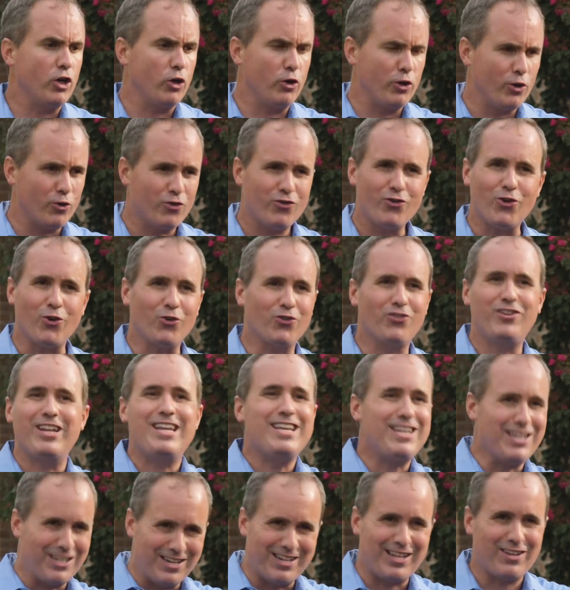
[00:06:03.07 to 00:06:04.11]
go to your church
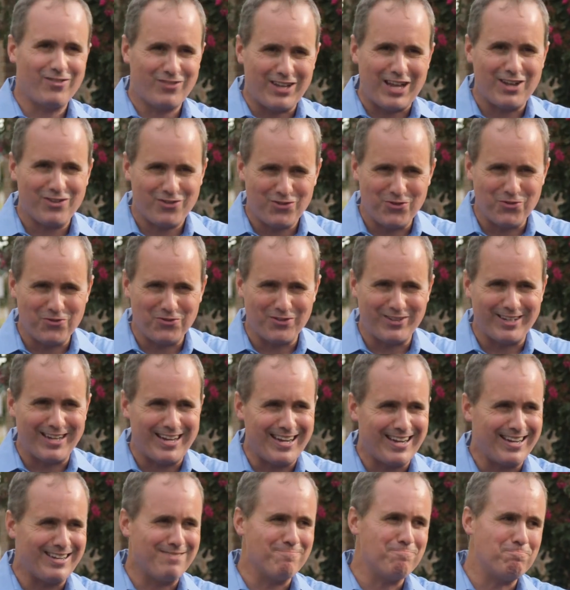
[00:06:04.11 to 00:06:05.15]
deacon, as, as you
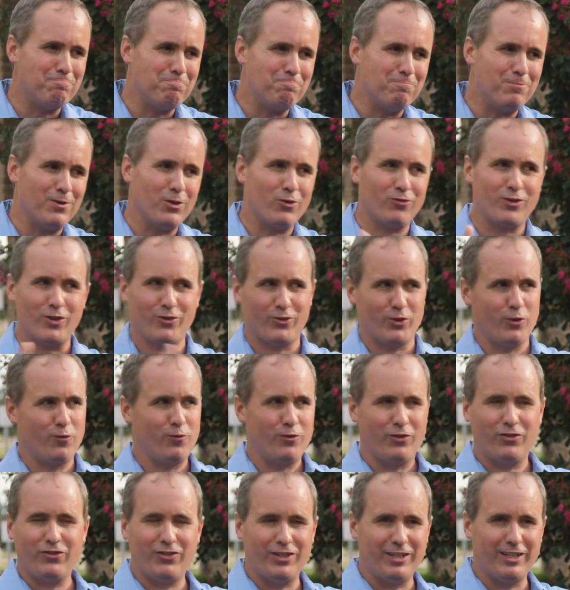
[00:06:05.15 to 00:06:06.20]
said, but there's also
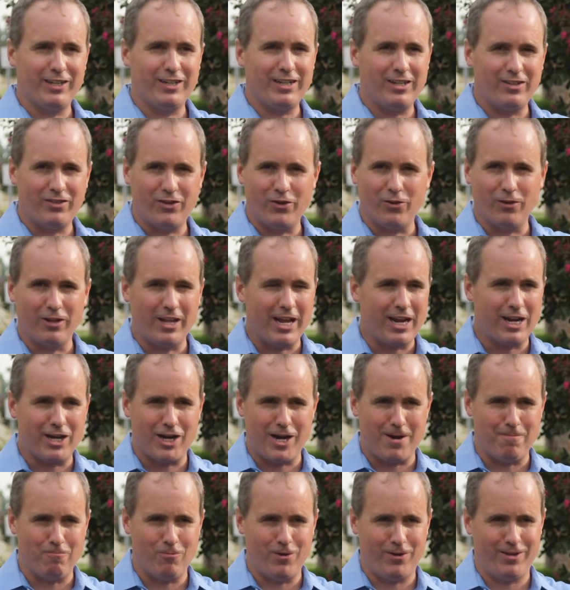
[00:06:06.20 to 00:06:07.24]
facilities here like
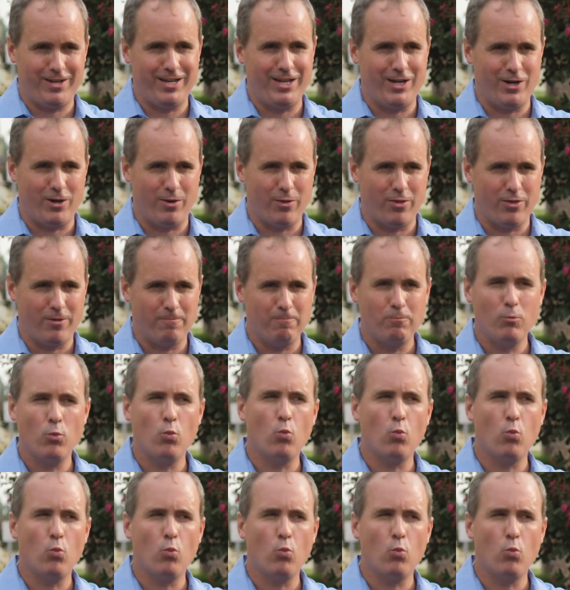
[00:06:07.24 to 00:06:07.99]
CommWell Health.